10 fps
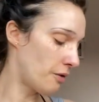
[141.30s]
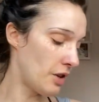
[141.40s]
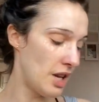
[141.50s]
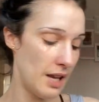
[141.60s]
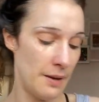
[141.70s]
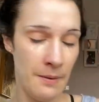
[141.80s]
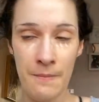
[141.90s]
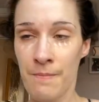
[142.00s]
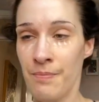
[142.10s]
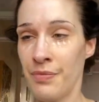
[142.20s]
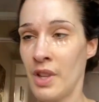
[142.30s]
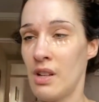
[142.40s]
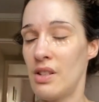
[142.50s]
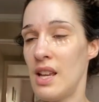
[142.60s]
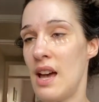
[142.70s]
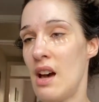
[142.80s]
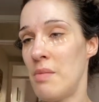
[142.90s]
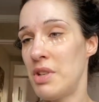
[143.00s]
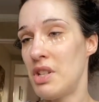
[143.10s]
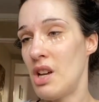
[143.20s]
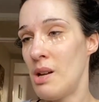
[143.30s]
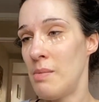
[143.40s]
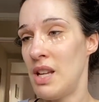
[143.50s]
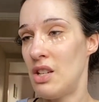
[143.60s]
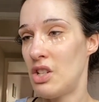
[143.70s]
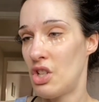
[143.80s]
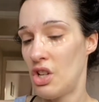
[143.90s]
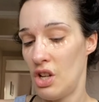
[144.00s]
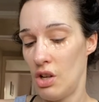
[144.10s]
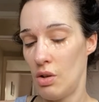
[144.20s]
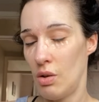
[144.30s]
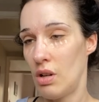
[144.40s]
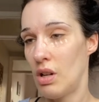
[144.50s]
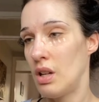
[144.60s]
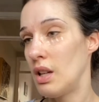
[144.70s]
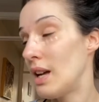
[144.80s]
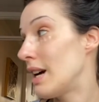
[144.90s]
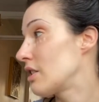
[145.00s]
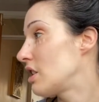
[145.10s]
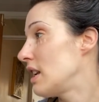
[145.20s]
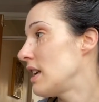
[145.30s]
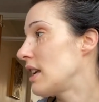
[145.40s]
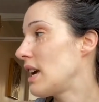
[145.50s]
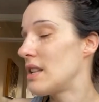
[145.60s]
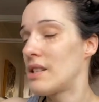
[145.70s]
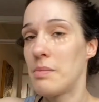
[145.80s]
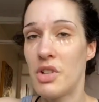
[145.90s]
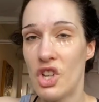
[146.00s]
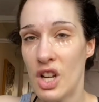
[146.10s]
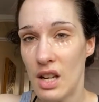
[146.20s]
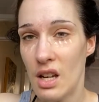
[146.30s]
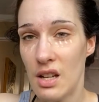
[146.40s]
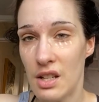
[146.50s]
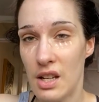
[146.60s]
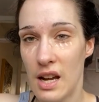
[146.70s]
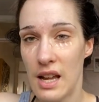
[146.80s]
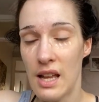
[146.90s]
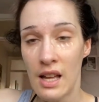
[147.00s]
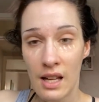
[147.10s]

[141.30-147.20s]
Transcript: funny? So yeah, I'm determined to actually get some shit done today,